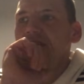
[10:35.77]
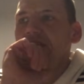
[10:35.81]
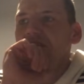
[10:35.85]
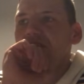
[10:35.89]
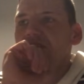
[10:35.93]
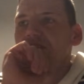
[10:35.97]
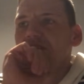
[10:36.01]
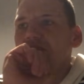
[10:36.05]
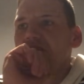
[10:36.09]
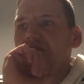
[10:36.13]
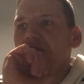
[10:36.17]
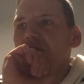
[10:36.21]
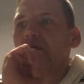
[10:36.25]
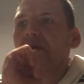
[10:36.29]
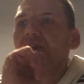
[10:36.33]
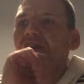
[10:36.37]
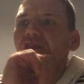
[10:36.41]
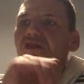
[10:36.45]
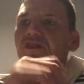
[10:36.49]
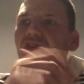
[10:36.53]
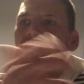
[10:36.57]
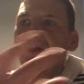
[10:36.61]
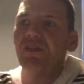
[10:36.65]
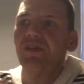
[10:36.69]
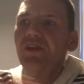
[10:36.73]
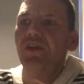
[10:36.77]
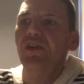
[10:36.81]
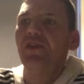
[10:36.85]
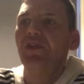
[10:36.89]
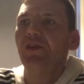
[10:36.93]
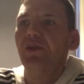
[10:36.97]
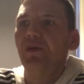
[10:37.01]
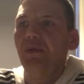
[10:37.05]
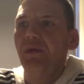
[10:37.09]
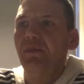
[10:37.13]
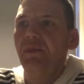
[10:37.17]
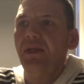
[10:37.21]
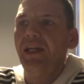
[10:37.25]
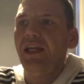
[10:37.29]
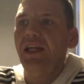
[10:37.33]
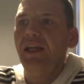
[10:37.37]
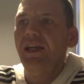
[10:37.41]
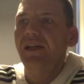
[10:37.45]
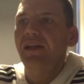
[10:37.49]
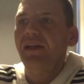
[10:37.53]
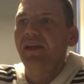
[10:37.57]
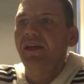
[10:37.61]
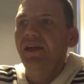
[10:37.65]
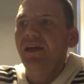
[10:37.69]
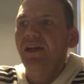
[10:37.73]
say, well, it's nothing to do with me,
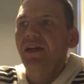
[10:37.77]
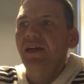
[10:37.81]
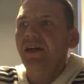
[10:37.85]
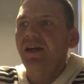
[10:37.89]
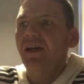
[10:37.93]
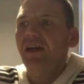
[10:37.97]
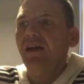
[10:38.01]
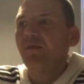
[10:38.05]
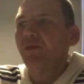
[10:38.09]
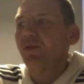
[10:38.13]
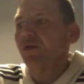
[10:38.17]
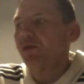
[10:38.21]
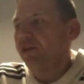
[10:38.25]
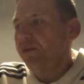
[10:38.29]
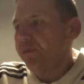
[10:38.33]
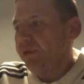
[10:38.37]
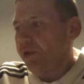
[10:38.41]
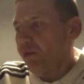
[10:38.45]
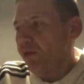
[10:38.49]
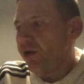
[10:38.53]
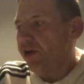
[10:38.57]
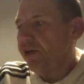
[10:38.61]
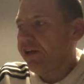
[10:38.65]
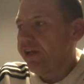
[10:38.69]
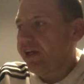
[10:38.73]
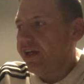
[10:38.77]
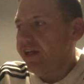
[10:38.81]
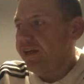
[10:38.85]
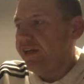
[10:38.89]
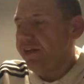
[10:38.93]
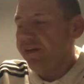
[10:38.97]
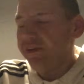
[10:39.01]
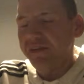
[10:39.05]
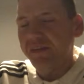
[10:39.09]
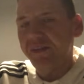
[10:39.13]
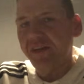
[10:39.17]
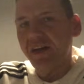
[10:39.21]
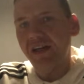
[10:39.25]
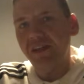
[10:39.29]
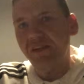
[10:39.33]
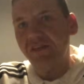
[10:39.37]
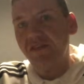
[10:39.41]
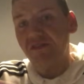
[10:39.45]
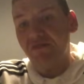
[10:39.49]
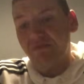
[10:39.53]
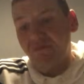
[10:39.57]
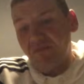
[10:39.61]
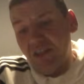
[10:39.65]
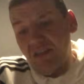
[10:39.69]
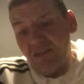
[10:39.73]
and I'm going to be working, and
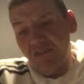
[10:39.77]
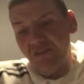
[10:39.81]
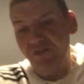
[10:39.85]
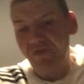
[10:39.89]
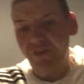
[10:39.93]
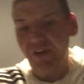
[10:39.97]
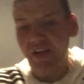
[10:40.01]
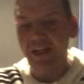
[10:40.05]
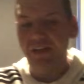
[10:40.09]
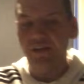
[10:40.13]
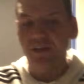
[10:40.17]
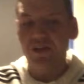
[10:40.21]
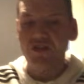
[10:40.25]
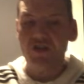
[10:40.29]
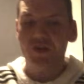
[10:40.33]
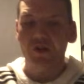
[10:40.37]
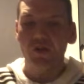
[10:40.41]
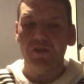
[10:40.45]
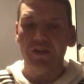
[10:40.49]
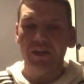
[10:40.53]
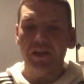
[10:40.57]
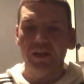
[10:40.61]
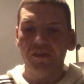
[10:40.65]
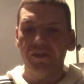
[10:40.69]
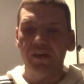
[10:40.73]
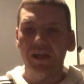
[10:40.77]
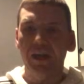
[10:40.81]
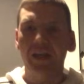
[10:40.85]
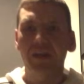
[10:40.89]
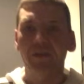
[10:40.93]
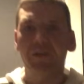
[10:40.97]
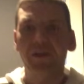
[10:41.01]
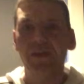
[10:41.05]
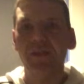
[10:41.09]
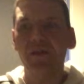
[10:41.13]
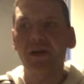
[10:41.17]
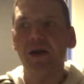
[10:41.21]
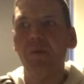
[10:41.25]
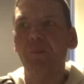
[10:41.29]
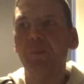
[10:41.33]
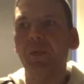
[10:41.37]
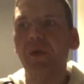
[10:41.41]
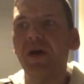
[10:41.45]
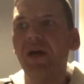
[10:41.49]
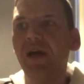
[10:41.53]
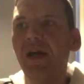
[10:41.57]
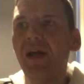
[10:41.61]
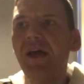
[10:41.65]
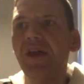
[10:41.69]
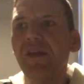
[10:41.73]
that's fine. That's good that you're thinking like that.
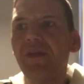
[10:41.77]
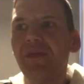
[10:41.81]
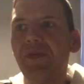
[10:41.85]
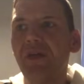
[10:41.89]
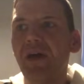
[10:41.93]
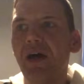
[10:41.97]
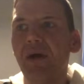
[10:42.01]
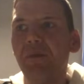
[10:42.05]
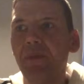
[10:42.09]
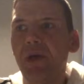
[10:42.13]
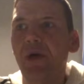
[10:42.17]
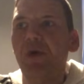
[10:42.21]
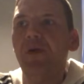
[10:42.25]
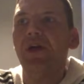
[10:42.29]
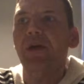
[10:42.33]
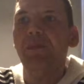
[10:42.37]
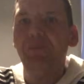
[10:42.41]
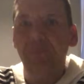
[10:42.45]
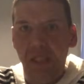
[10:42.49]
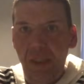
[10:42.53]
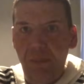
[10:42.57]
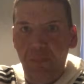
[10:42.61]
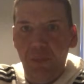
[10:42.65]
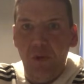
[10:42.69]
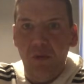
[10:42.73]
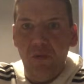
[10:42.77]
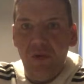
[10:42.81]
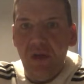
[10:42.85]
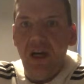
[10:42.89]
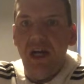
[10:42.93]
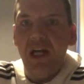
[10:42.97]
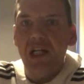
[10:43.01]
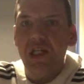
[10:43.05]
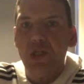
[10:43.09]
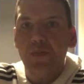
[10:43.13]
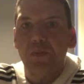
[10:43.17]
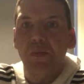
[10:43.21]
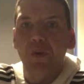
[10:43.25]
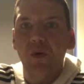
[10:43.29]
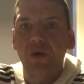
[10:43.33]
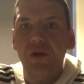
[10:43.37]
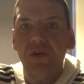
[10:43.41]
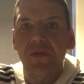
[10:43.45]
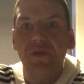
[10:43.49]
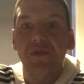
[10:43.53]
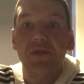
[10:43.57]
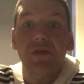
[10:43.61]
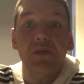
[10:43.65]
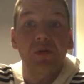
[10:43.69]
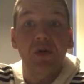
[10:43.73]
But the amount of people that I'd
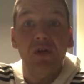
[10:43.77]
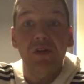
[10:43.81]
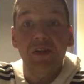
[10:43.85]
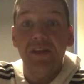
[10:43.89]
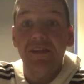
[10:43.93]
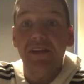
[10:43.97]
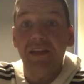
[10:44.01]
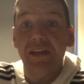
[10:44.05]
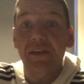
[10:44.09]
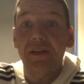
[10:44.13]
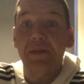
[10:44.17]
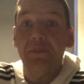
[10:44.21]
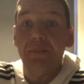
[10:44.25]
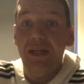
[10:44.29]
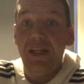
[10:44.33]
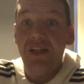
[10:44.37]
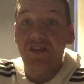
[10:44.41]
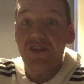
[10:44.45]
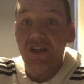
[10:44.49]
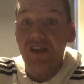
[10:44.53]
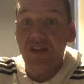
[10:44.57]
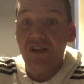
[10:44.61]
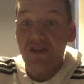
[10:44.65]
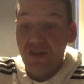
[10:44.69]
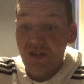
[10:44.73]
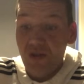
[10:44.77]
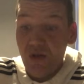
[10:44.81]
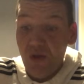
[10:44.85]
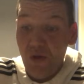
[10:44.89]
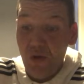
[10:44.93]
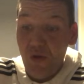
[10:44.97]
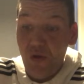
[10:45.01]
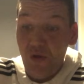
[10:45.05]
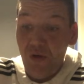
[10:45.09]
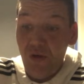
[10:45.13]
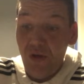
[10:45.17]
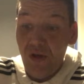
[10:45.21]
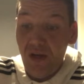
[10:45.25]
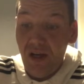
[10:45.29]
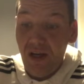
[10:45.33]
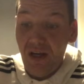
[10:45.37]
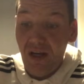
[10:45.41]
spoken to on a daily basis who